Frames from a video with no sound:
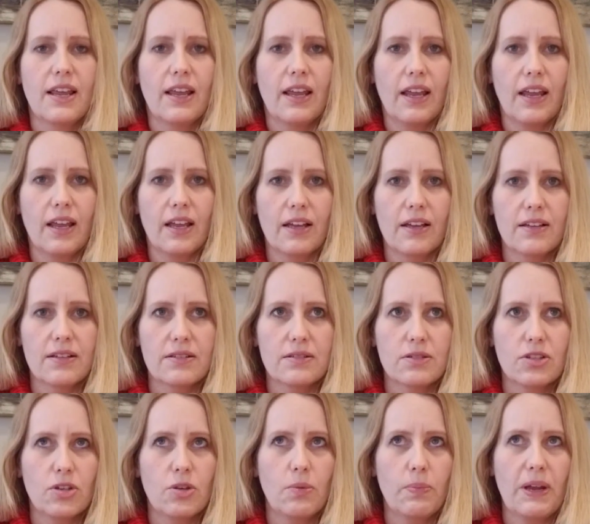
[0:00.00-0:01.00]
is
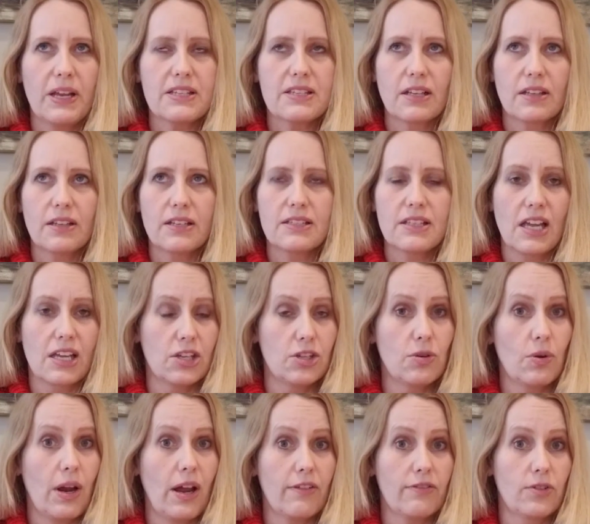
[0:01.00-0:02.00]
you basically saying you
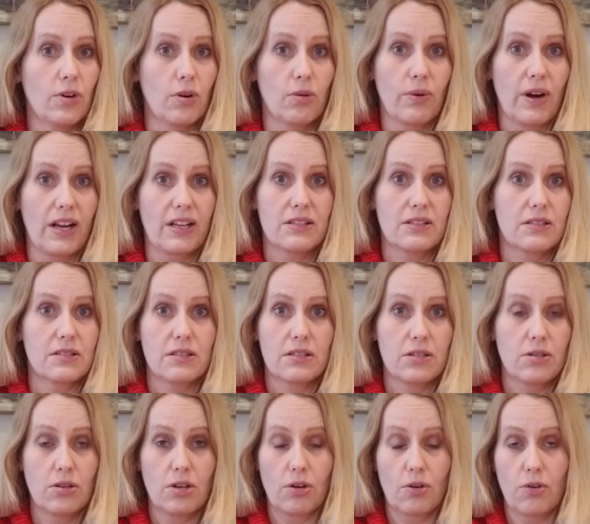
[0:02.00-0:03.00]
have no rights
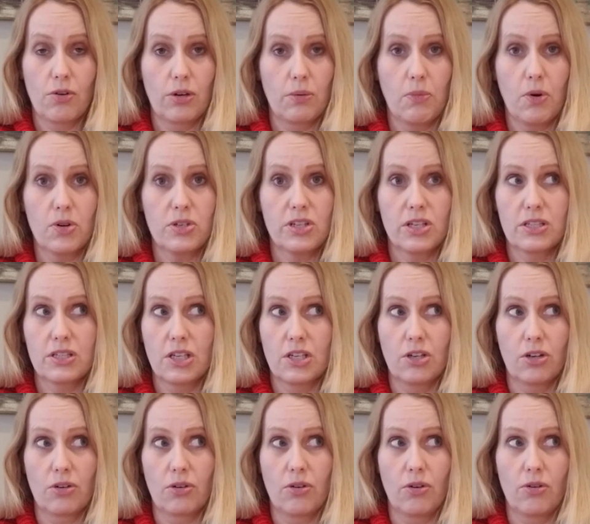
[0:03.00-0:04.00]
to your own emotions and
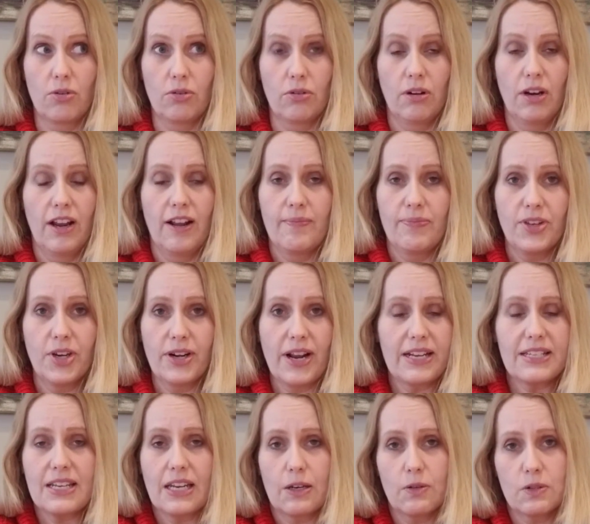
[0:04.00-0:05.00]
you're not
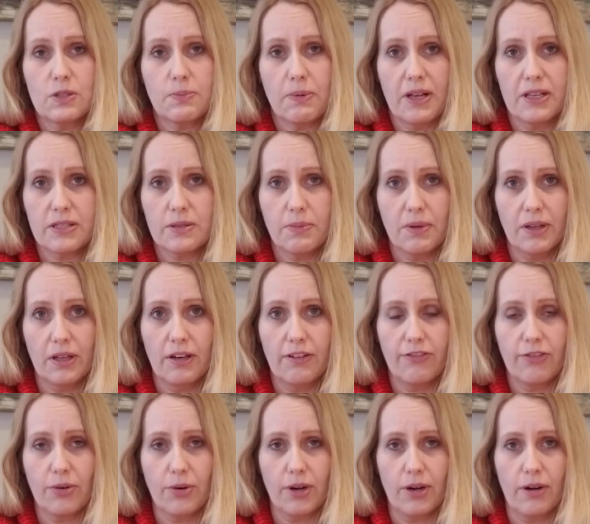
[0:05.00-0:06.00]
taking responsibility
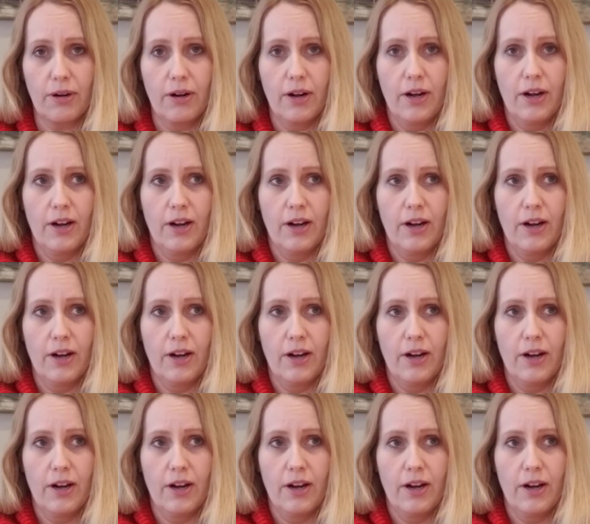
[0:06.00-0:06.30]
for